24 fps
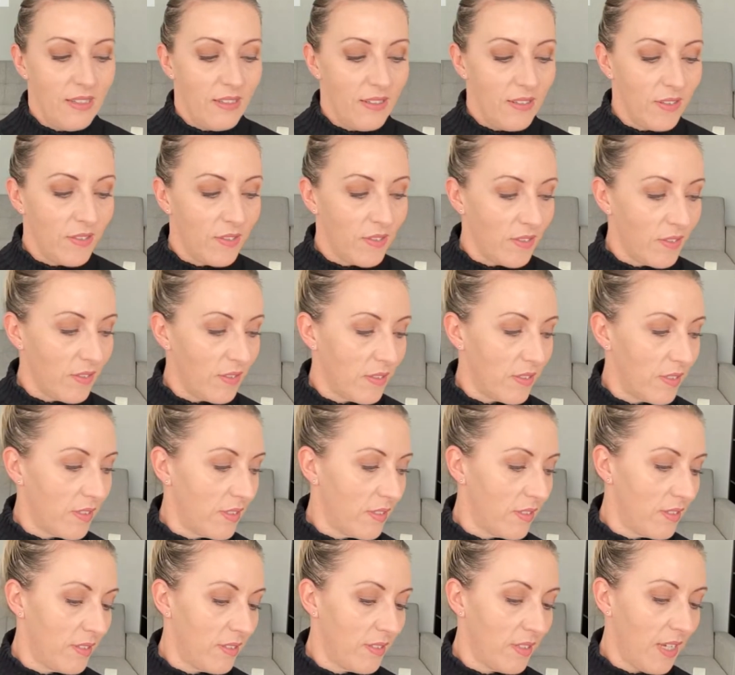they were
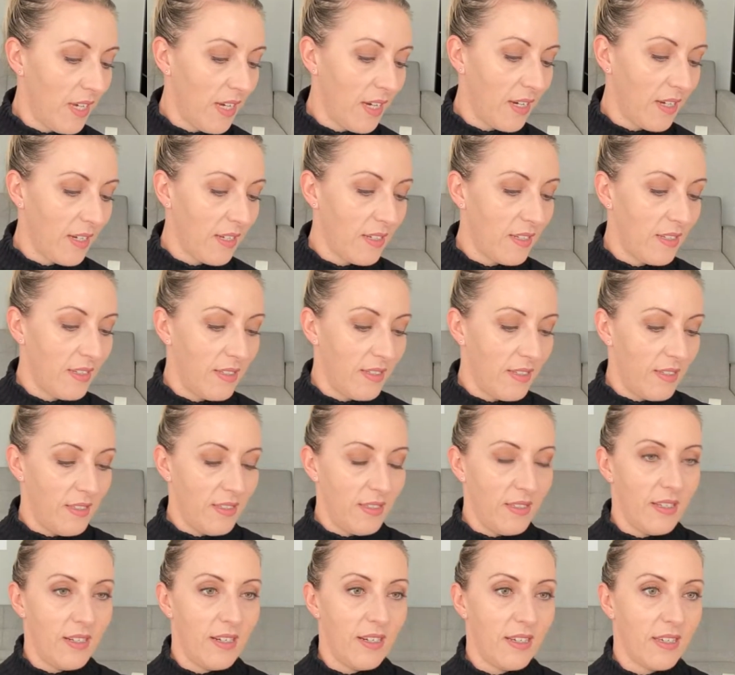
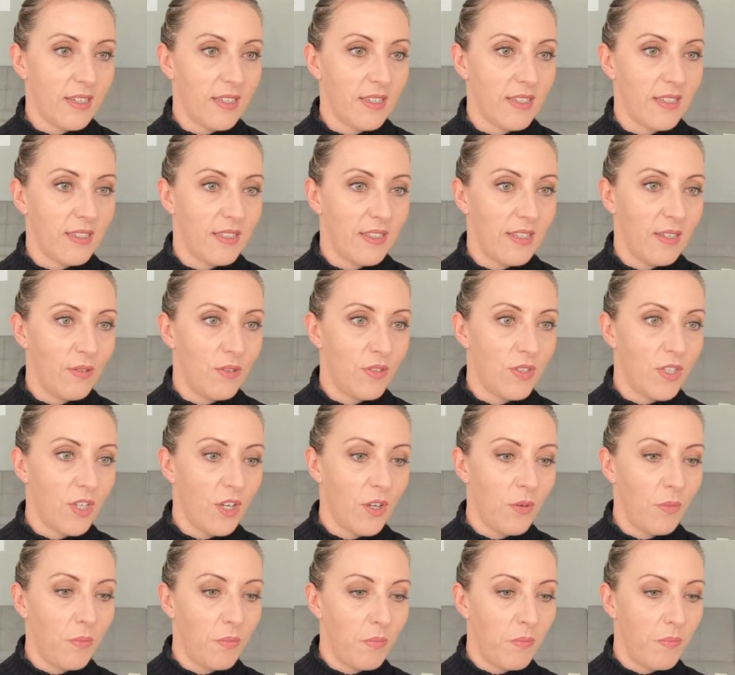so...
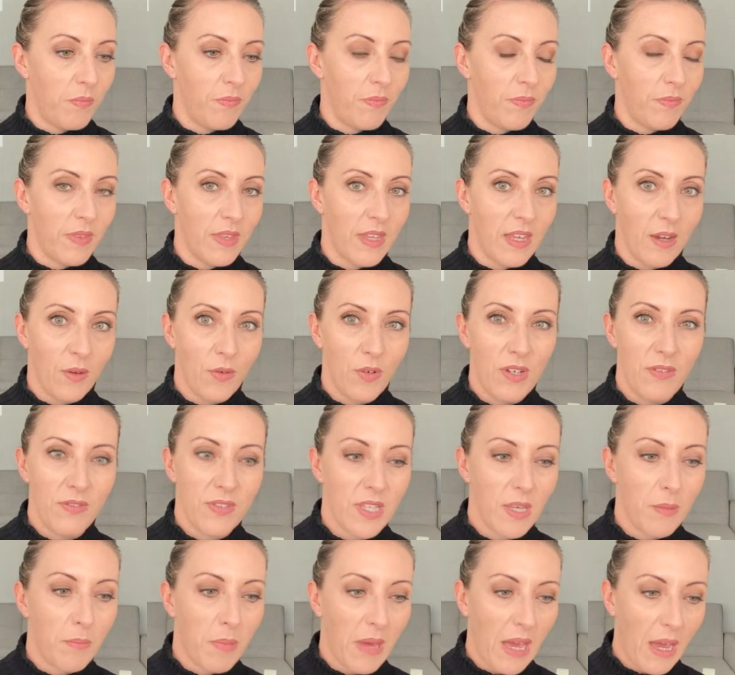I wouldn't even
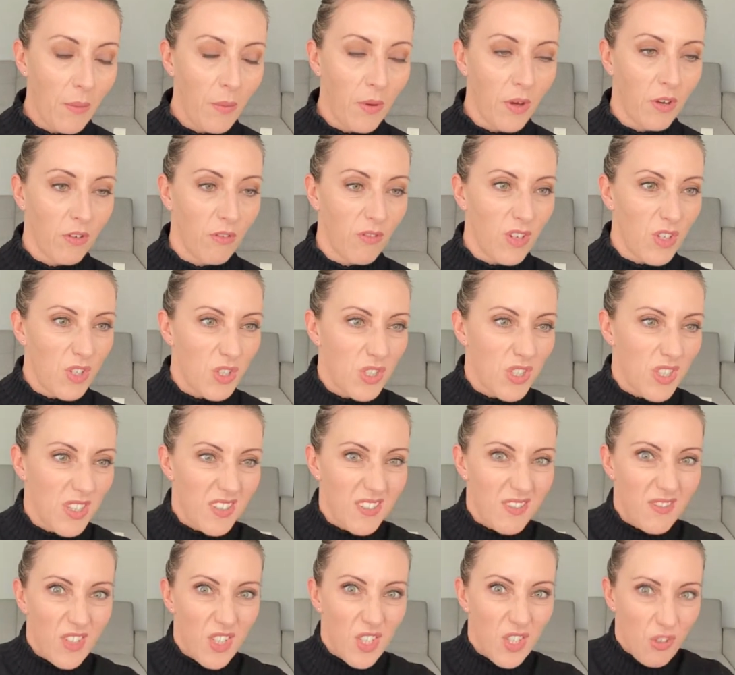say power hungry, just
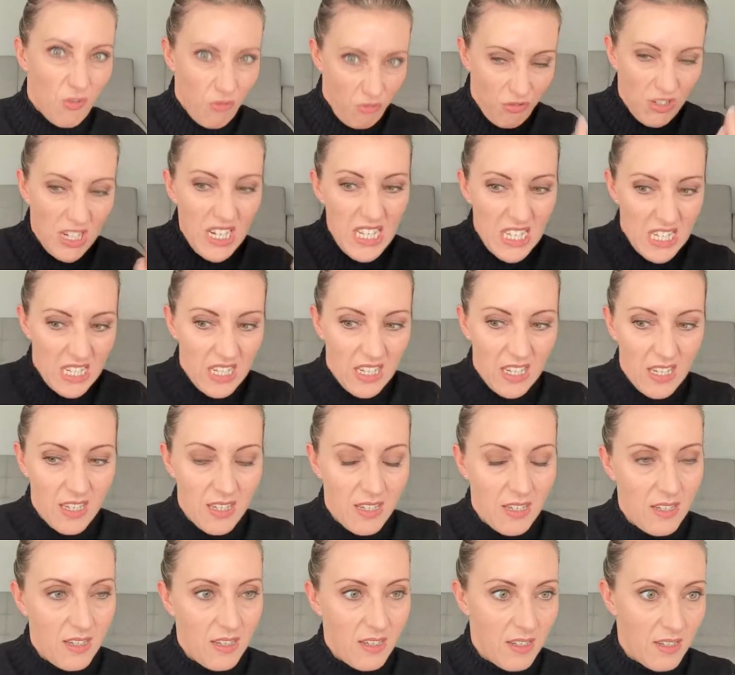greedy.
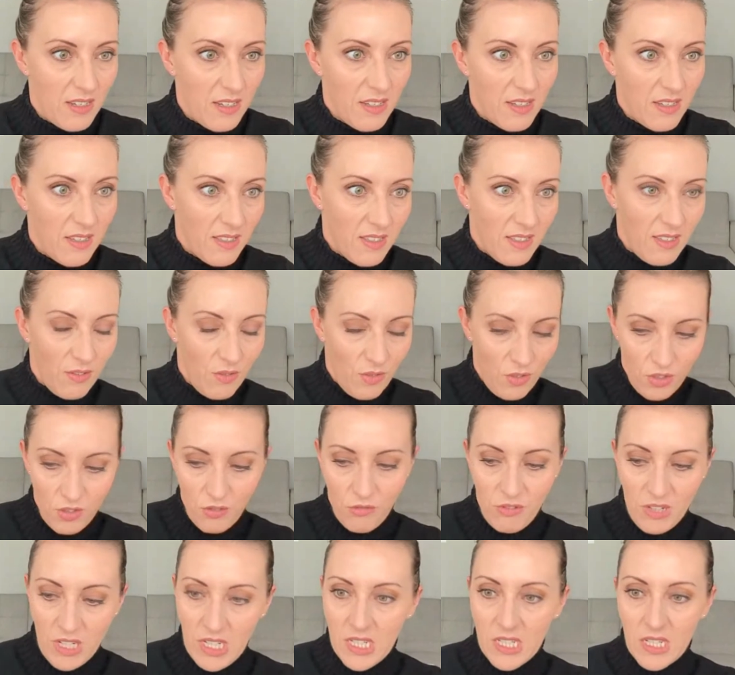They were just
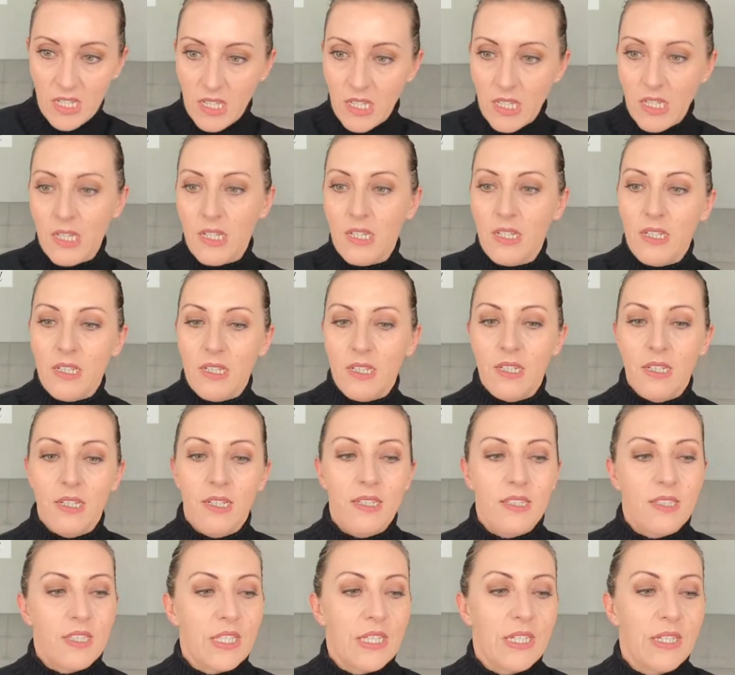greedy.
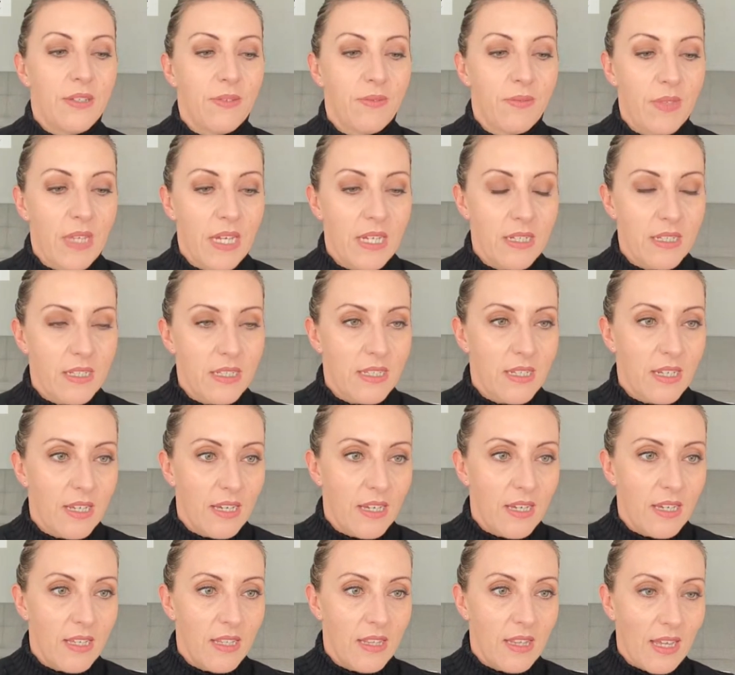So
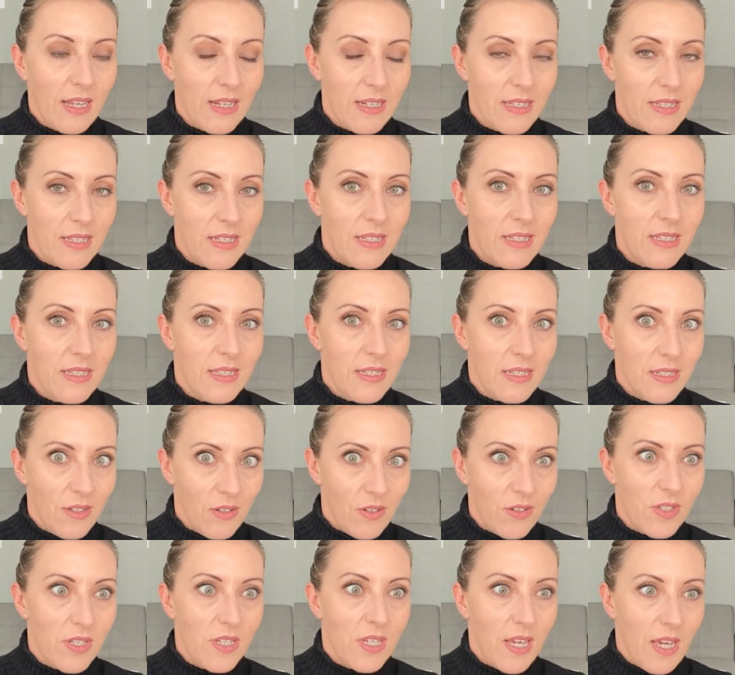that does
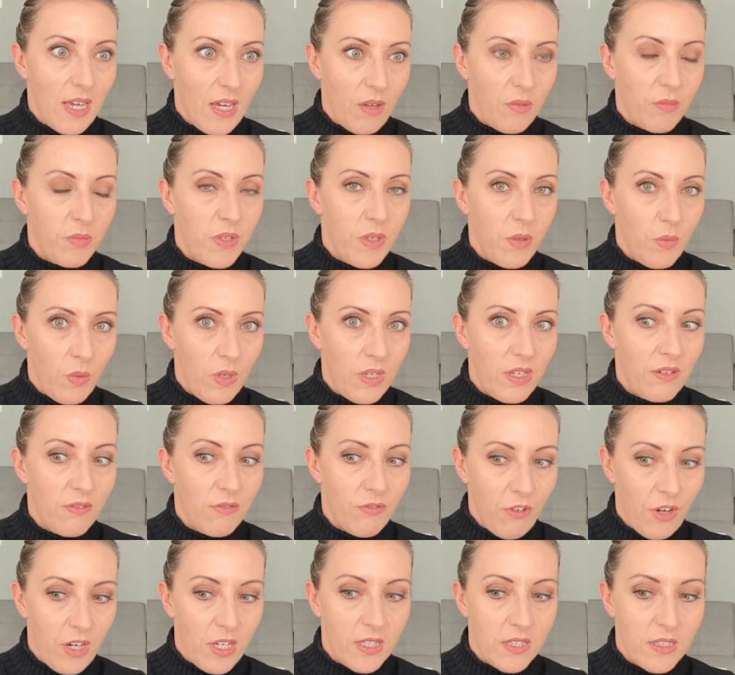not help you win,
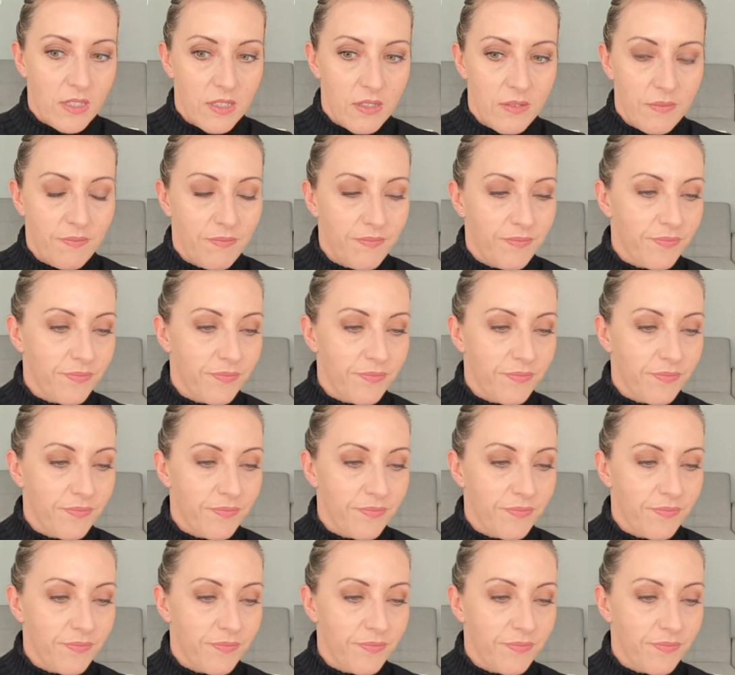friends.